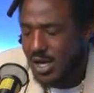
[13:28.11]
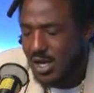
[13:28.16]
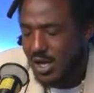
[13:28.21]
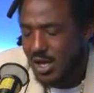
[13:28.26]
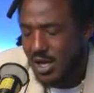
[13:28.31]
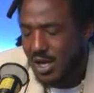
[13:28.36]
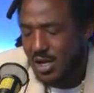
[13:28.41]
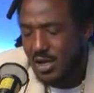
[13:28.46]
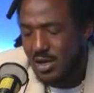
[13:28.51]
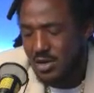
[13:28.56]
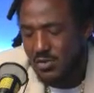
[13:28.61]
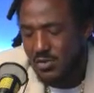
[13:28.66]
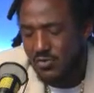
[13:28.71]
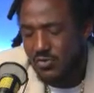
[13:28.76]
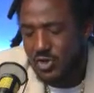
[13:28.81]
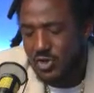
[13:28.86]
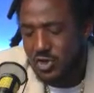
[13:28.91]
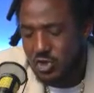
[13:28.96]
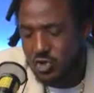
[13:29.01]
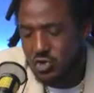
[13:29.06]
I knew
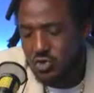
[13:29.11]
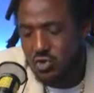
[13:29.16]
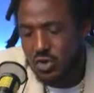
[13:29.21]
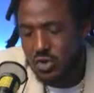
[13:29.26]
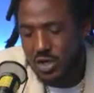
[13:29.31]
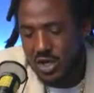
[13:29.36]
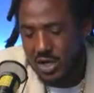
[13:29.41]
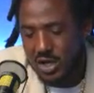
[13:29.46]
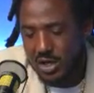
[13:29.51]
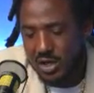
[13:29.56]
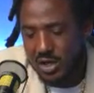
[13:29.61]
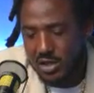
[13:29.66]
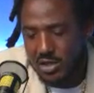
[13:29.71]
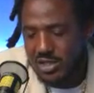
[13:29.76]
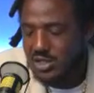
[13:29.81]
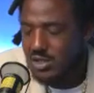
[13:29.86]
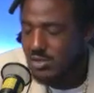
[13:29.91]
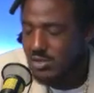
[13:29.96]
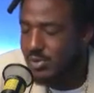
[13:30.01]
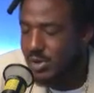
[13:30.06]
for sure that
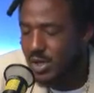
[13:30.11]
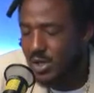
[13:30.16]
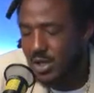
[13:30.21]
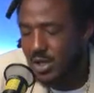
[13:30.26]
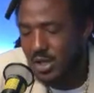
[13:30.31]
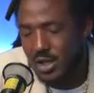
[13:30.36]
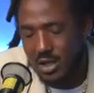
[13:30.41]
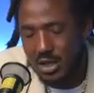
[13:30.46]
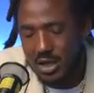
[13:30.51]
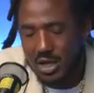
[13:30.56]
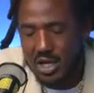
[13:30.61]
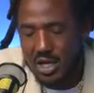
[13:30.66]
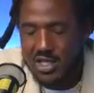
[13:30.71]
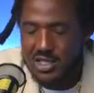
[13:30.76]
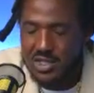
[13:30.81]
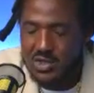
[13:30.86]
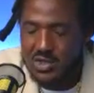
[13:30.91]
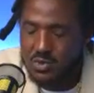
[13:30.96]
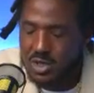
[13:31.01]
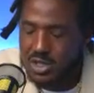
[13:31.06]
stability. I
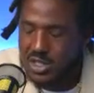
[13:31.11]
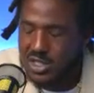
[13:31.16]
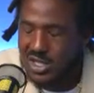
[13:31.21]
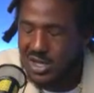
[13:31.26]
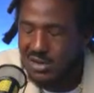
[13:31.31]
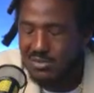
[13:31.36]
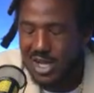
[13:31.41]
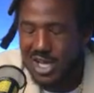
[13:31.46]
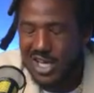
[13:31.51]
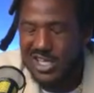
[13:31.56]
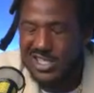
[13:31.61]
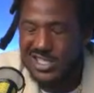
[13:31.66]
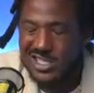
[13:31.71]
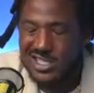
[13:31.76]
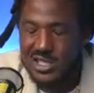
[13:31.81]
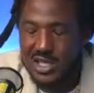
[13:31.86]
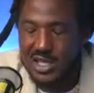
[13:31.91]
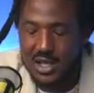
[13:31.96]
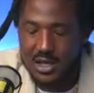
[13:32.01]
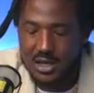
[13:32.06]
just wanted something I could
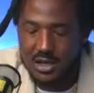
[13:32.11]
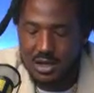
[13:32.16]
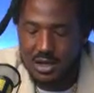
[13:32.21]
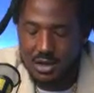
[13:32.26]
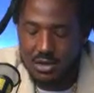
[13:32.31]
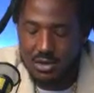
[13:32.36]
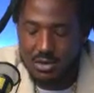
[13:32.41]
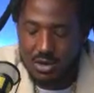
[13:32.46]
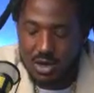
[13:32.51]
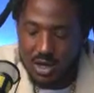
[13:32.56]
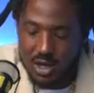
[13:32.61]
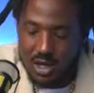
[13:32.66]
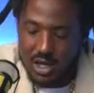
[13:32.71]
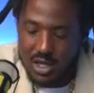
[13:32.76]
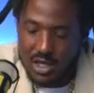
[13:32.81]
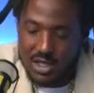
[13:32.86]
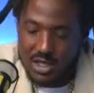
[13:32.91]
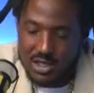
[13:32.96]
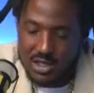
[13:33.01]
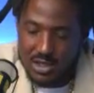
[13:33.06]
stand on.
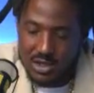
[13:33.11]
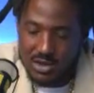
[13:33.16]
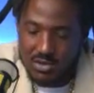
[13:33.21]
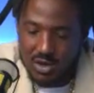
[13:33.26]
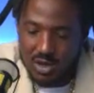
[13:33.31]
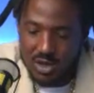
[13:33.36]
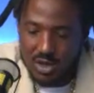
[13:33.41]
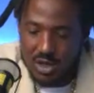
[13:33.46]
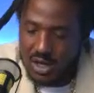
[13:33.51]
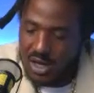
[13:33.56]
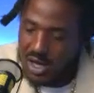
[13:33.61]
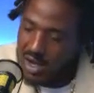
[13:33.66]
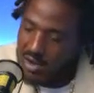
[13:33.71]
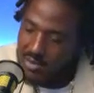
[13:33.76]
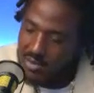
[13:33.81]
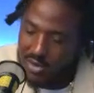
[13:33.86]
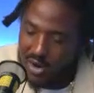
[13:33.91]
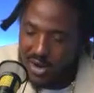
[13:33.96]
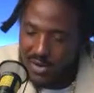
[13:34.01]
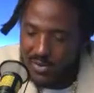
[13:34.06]
And so I
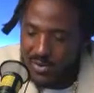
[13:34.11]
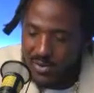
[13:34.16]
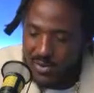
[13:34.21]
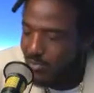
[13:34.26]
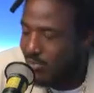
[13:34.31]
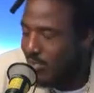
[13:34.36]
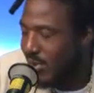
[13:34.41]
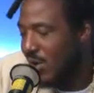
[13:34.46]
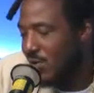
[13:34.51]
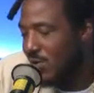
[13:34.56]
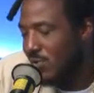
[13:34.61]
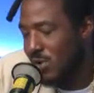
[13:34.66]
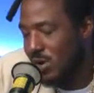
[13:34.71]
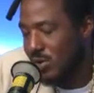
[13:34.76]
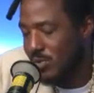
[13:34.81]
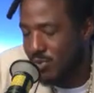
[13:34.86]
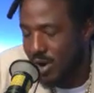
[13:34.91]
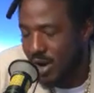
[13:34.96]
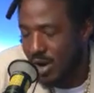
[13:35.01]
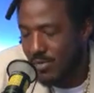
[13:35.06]
buy one
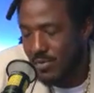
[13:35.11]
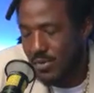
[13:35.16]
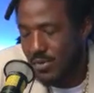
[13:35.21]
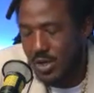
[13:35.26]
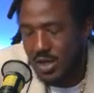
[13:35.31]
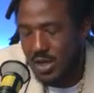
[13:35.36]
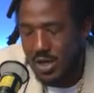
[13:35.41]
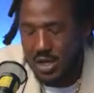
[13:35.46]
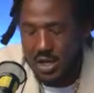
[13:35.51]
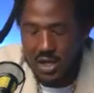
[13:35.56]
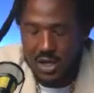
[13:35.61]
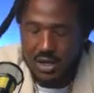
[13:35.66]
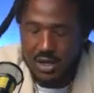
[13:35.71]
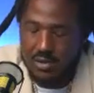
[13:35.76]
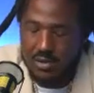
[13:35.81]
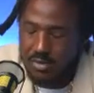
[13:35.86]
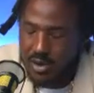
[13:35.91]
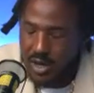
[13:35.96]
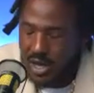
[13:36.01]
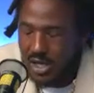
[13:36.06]
property, end
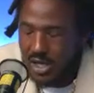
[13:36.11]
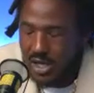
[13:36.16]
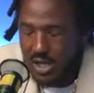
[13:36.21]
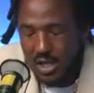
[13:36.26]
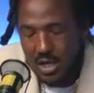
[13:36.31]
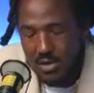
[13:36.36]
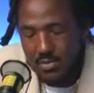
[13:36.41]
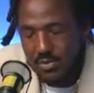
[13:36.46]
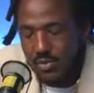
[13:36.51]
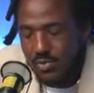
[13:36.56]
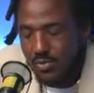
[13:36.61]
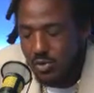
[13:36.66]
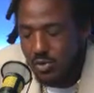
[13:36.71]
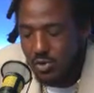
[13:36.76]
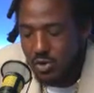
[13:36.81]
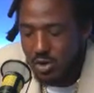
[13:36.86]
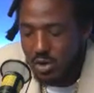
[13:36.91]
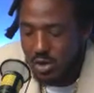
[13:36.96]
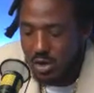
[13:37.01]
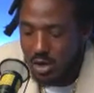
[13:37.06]
up buying a couple
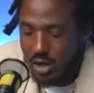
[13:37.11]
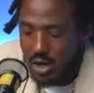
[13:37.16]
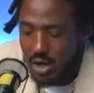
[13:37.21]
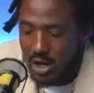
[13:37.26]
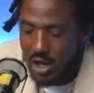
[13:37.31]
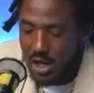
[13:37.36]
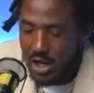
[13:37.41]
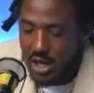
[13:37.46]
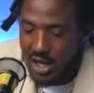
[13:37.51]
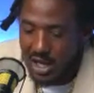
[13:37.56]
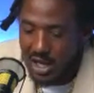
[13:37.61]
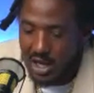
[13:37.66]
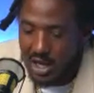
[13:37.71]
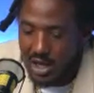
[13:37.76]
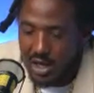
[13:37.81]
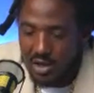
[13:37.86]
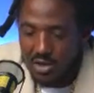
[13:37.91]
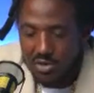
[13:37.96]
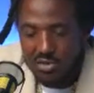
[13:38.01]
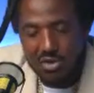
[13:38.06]
more.
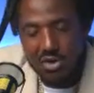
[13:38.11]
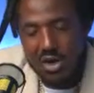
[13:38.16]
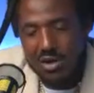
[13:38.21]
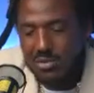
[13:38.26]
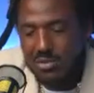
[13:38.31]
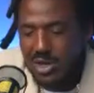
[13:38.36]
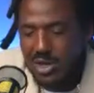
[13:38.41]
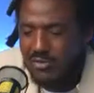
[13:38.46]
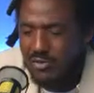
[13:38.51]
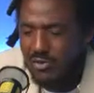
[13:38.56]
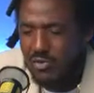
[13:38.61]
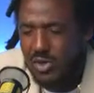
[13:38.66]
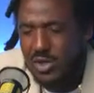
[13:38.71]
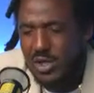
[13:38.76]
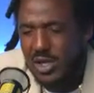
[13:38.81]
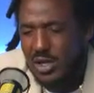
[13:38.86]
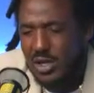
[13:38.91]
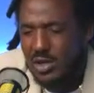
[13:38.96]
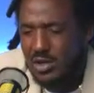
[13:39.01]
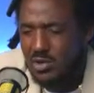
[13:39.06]
And, I'm loving what
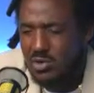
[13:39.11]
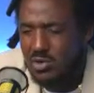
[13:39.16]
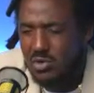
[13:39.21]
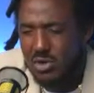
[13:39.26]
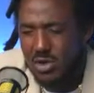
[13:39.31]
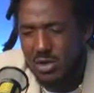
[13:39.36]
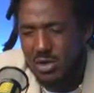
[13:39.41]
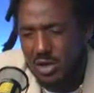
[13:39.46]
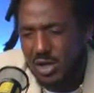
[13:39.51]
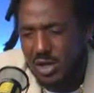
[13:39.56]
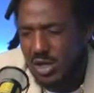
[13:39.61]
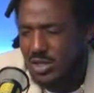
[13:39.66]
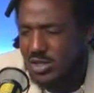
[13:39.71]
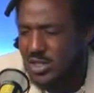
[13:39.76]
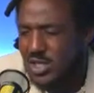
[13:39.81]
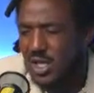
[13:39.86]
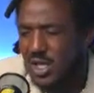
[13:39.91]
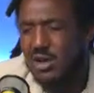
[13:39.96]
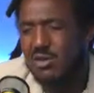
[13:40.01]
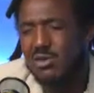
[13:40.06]
they doing.
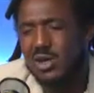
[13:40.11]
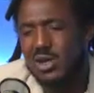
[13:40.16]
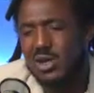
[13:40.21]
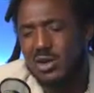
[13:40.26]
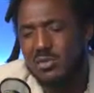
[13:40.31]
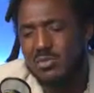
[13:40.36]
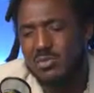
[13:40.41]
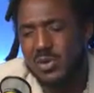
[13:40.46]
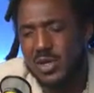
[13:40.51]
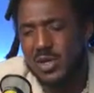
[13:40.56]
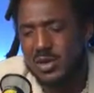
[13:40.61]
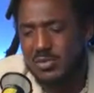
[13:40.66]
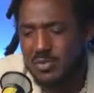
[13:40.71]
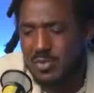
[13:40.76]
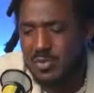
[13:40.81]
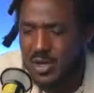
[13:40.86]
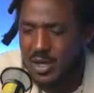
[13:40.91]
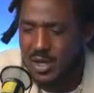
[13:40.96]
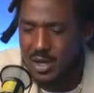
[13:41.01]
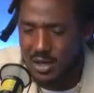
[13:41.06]
Shout out
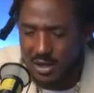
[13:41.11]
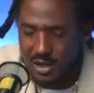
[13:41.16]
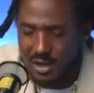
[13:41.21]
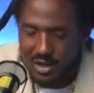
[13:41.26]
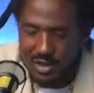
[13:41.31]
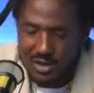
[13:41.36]
Airbnb.